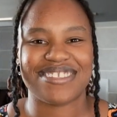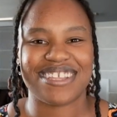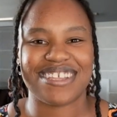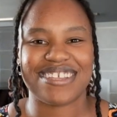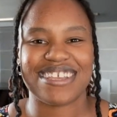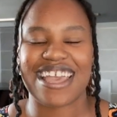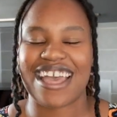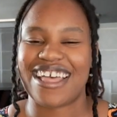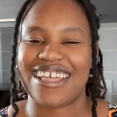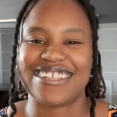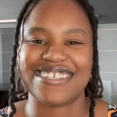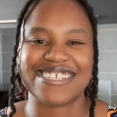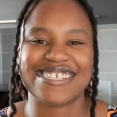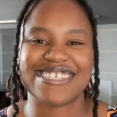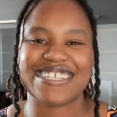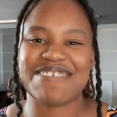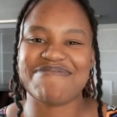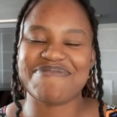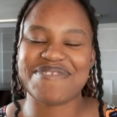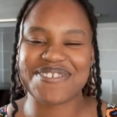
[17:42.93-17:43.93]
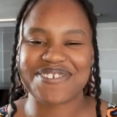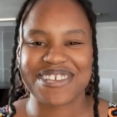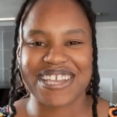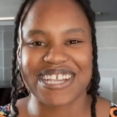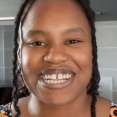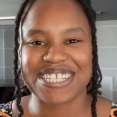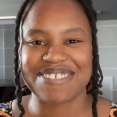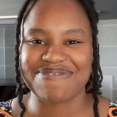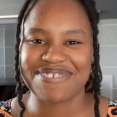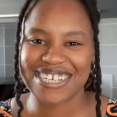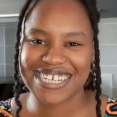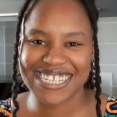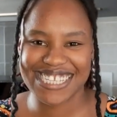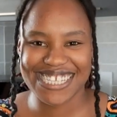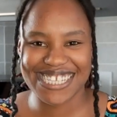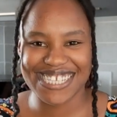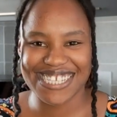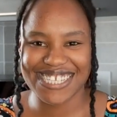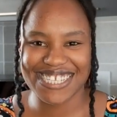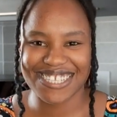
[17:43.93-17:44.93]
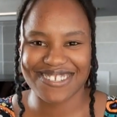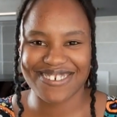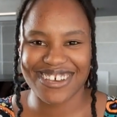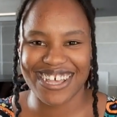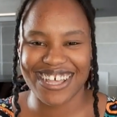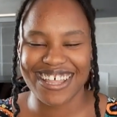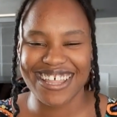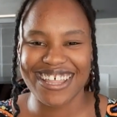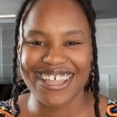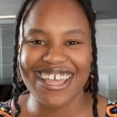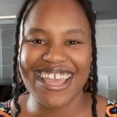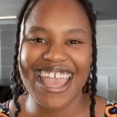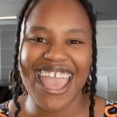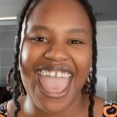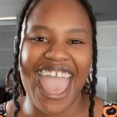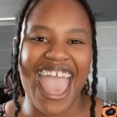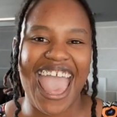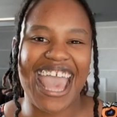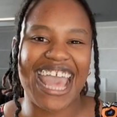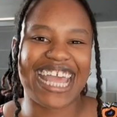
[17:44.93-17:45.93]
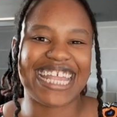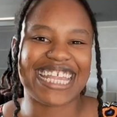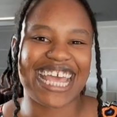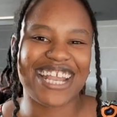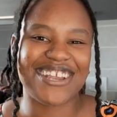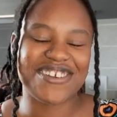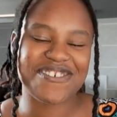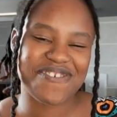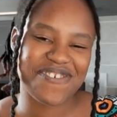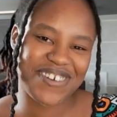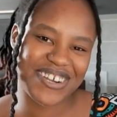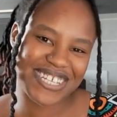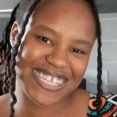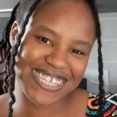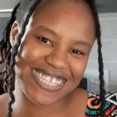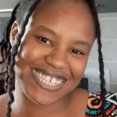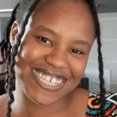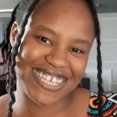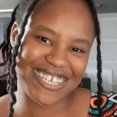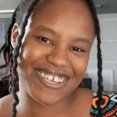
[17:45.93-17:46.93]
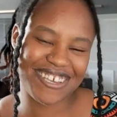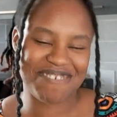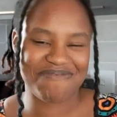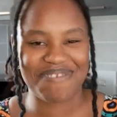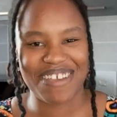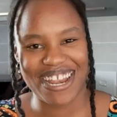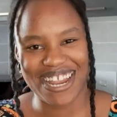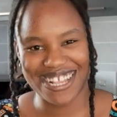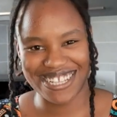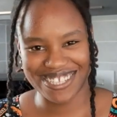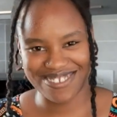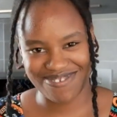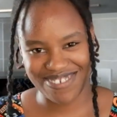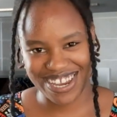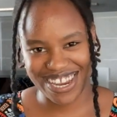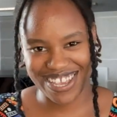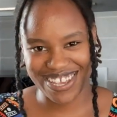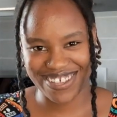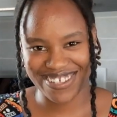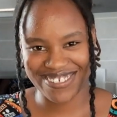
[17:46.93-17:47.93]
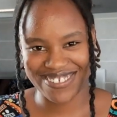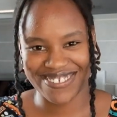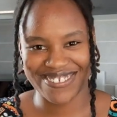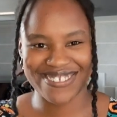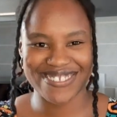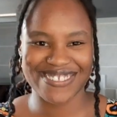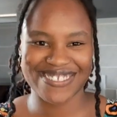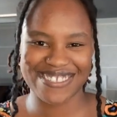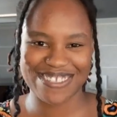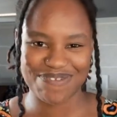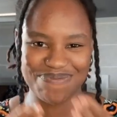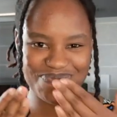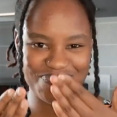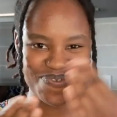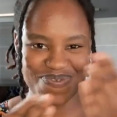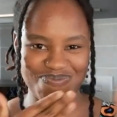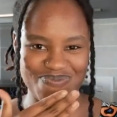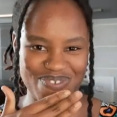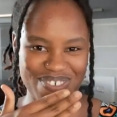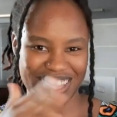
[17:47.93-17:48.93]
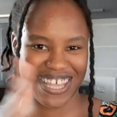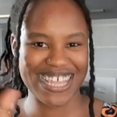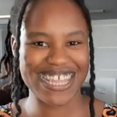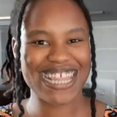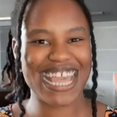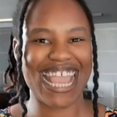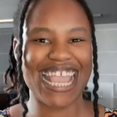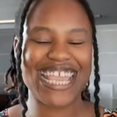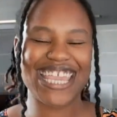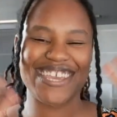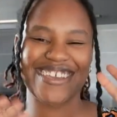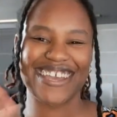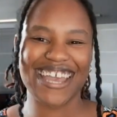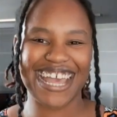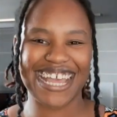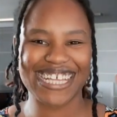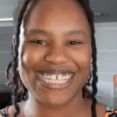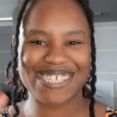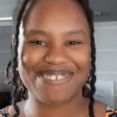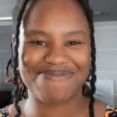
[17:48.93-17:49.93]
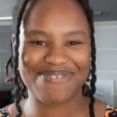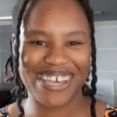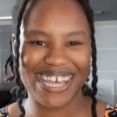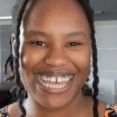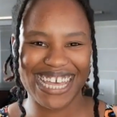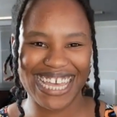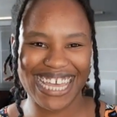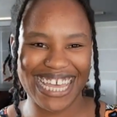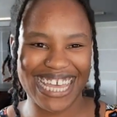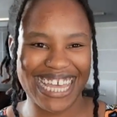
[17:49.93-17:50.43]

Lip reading: Yeah, just let me know your experiences as well. And I look forward to seeing you in my next video. Thank you, guys. Bye.